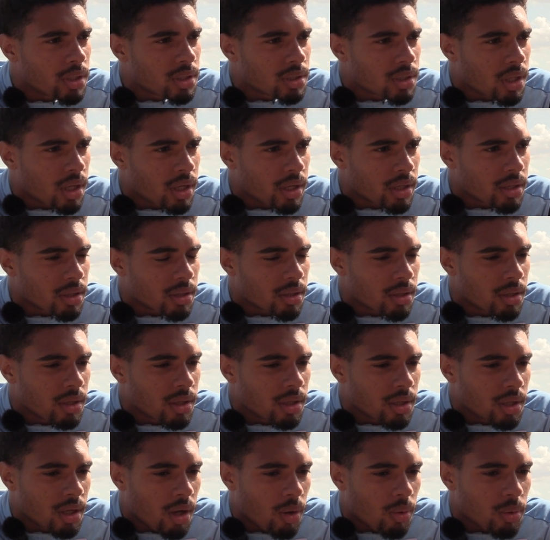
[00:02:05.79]
It's like,
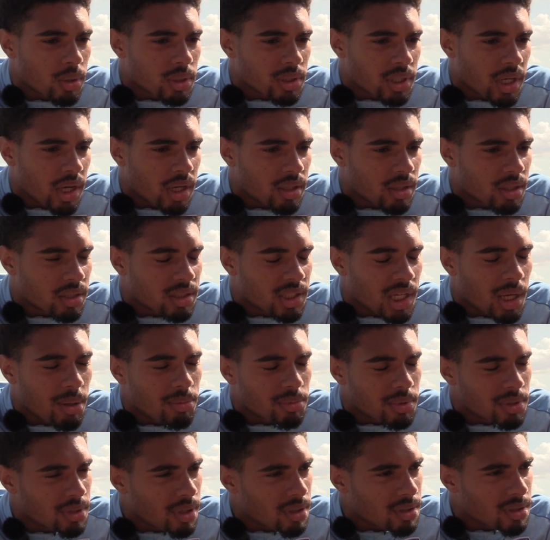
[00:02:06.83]
I was saying to
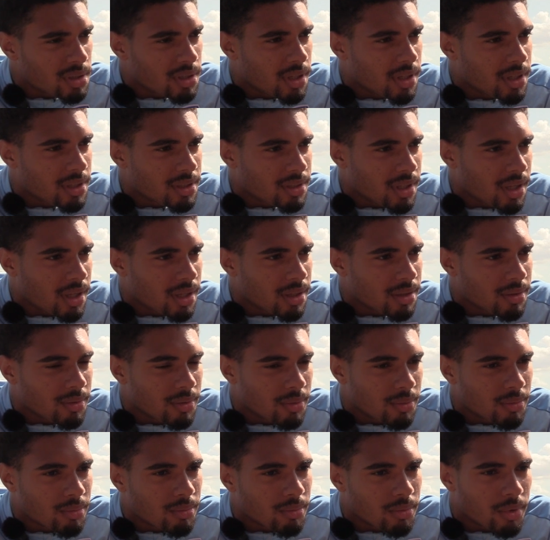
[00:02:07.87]
Samson yesterday, it's like,
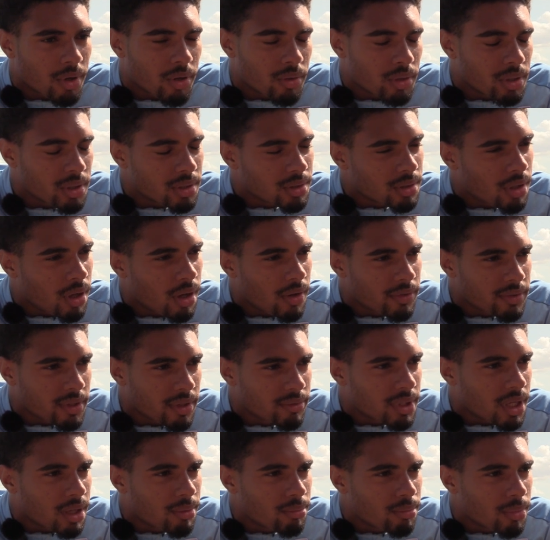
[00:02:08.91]
we're only in the start of
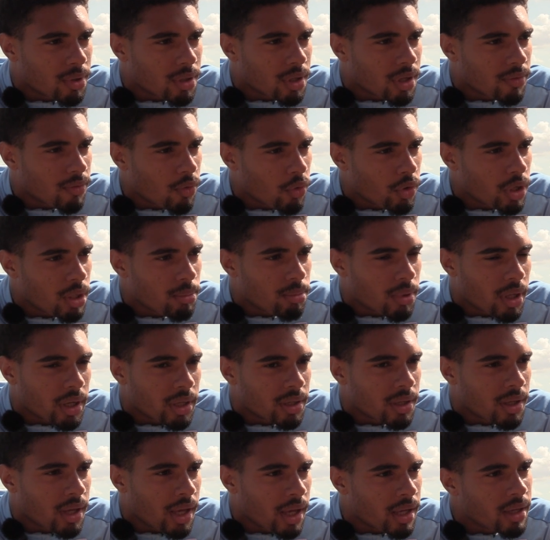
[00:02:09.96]
September and I've already
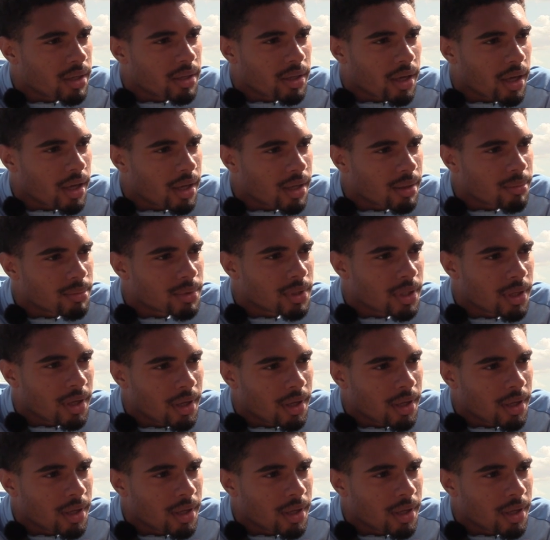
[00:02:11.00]
played 8 games.